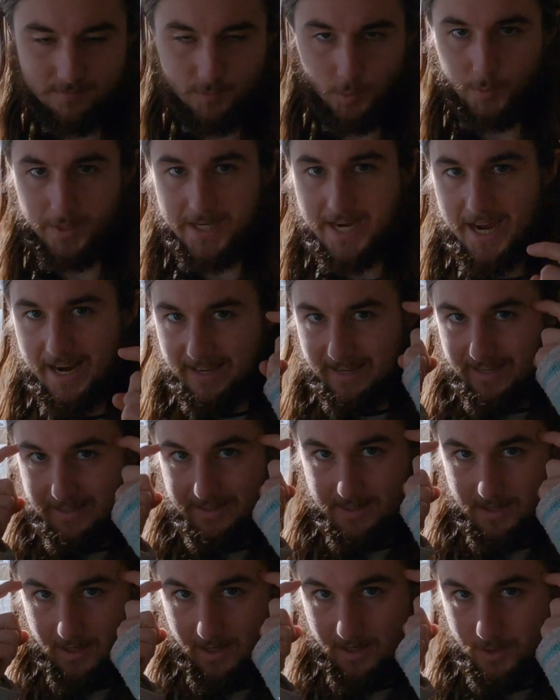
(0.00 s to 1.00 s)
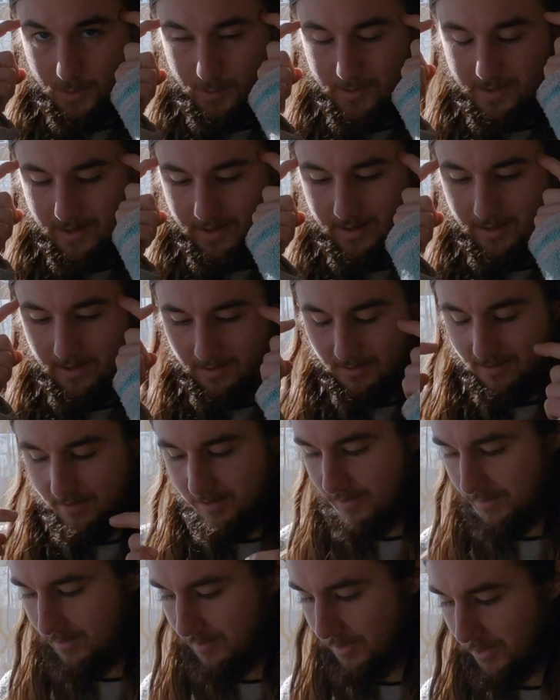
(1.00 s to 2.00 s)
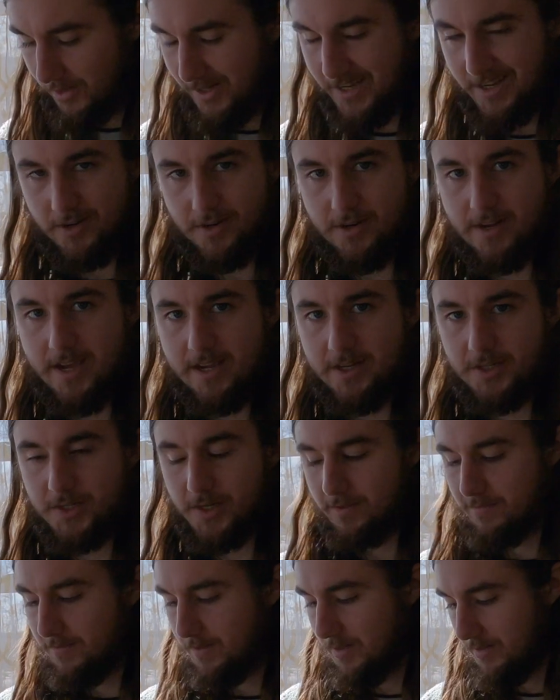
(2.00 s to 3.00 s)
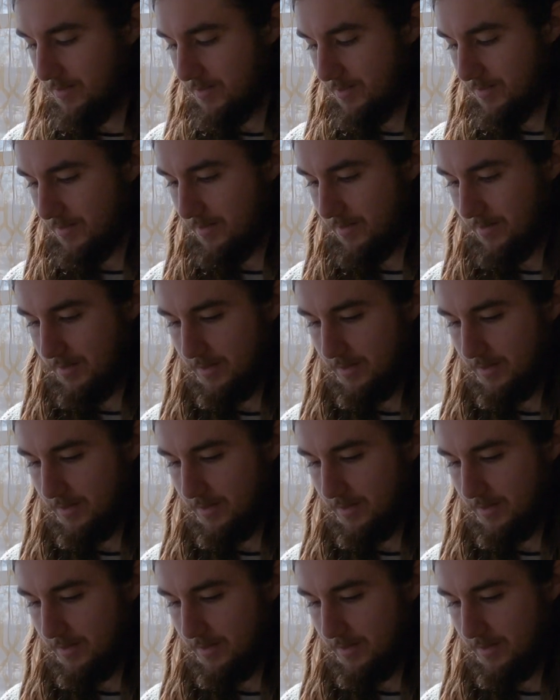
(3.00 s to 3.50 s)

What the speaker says: we got to get in touch with our inner nature first.